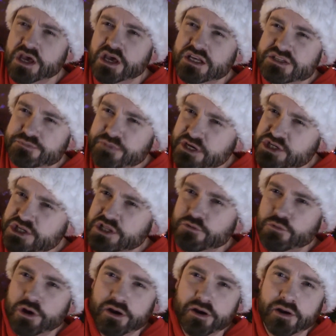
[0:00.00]

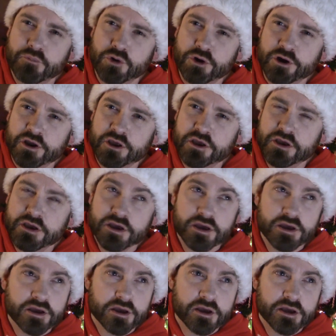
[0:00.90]
especially where I work.
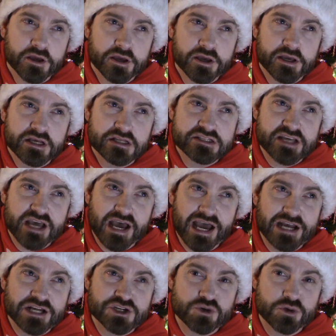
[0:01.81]
It's
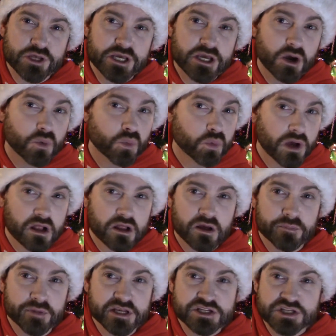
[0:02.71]
actually a
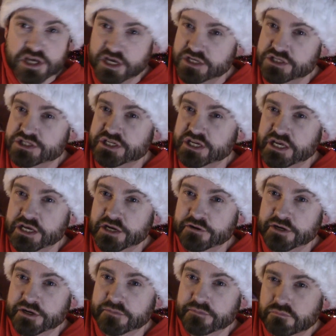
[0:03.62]
welcoming change to
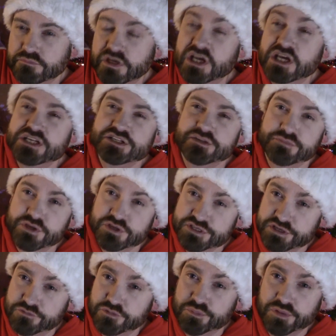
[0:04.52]
hear it, because the
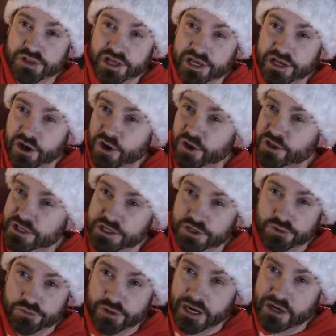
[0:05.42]
music we play all
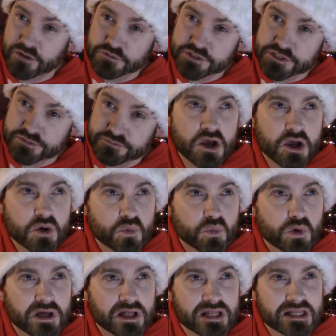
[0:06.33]
year round,
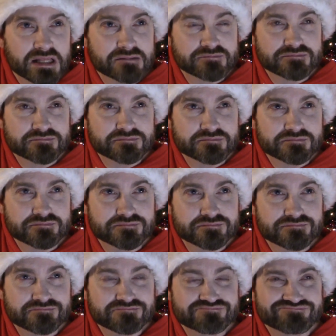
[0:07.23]
well,
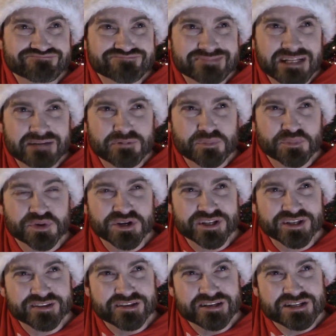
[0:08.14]
let me
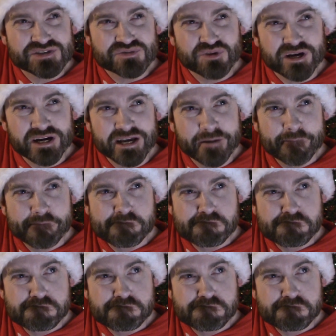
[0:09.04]
put it this way.